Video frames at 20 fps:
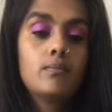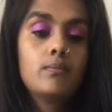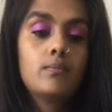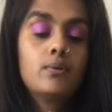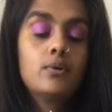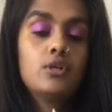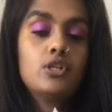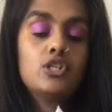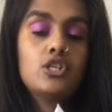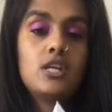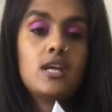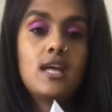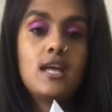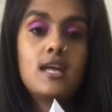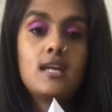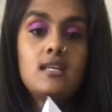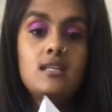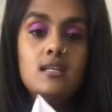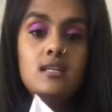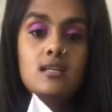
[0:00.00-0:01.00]
push it
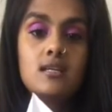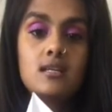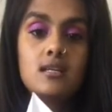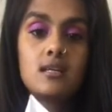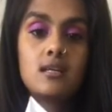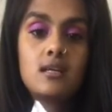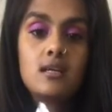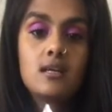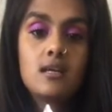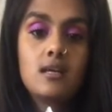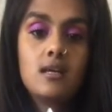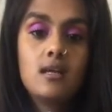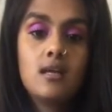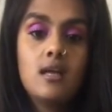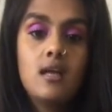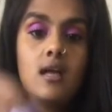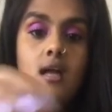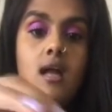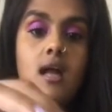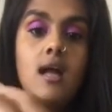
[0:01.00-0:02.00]
in
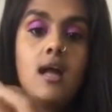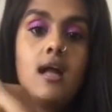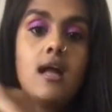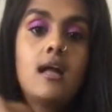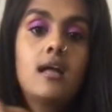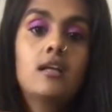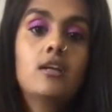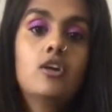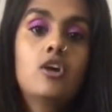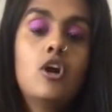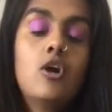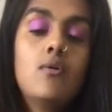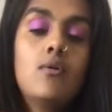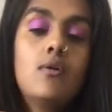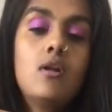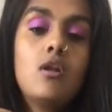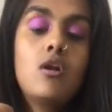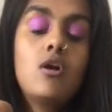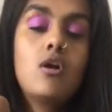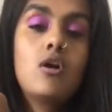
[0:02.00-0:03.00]
and go
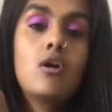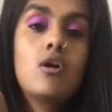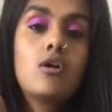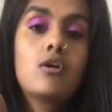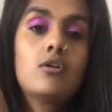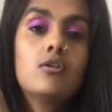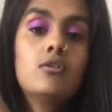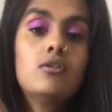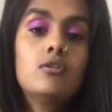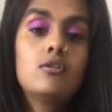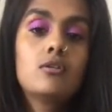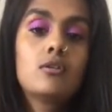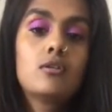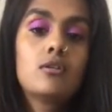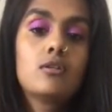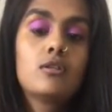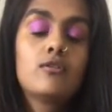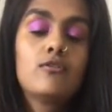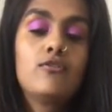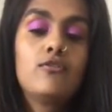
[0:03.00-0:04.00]
along
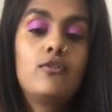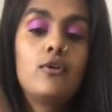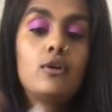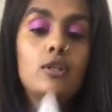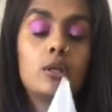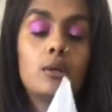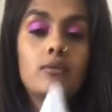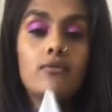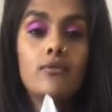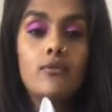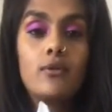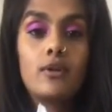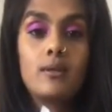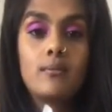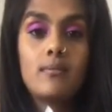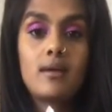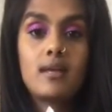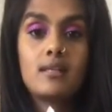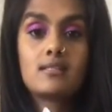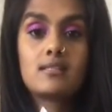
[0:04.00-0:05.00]
the fold that we've already
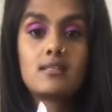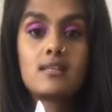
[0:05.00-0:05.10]
made. So